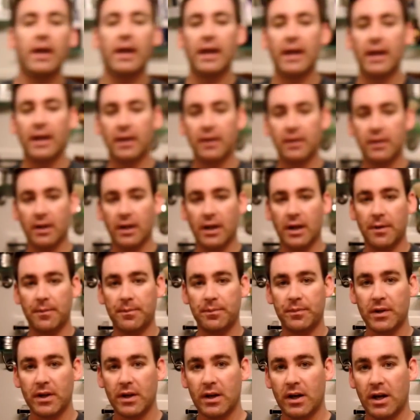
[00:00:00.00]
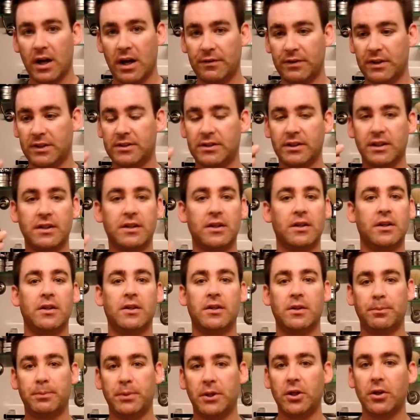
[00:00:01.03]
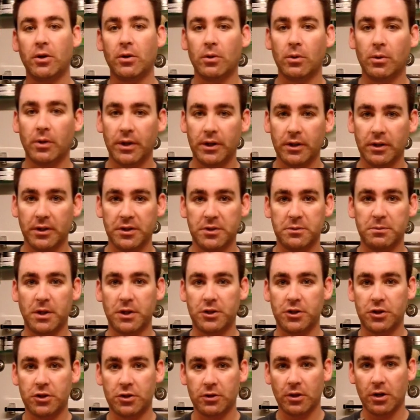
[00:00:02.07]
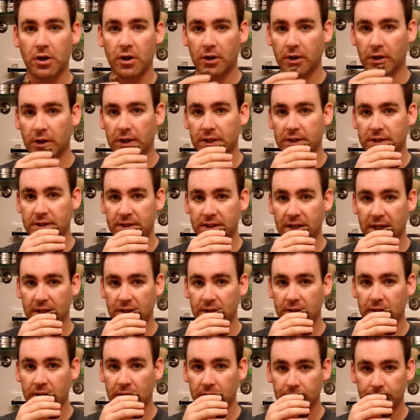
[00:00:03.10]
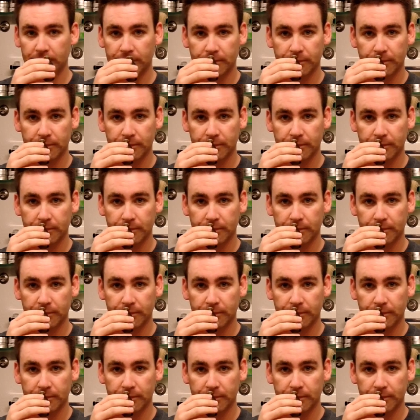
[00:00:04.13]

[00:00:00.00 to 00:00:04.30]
And um, obviously the, the pure oil is much stronger in scent